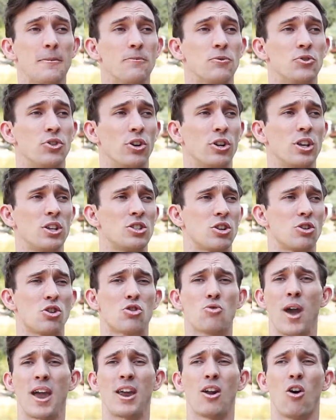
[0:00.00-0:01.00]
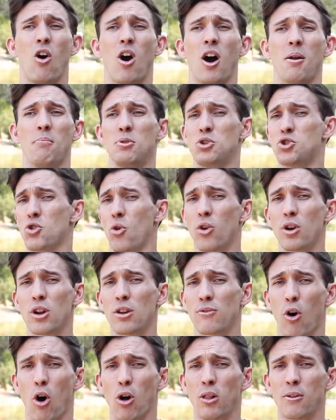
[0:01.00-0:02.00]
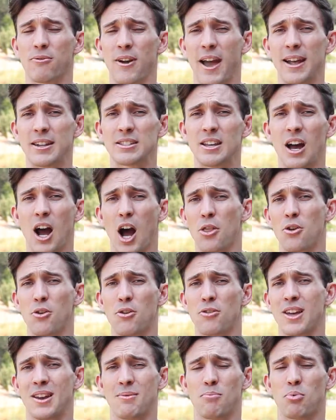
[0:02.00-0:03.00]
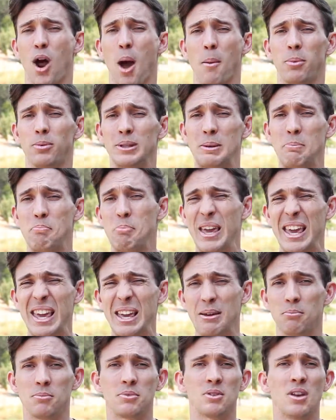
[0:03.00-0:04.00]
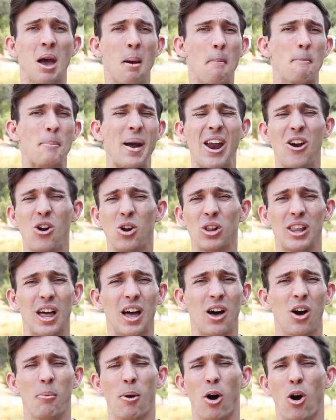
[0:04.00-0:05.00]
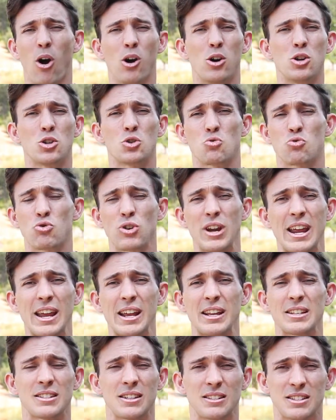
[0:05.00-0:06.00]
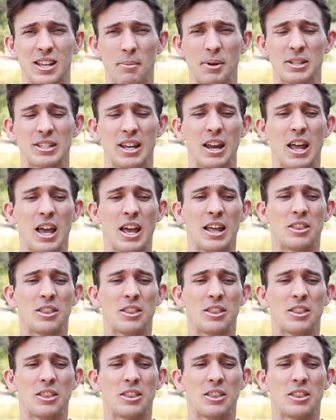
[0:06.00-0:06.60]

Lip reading: Circuits are great on majority of all events, other than probably beams, parallel bars, rings to some extent.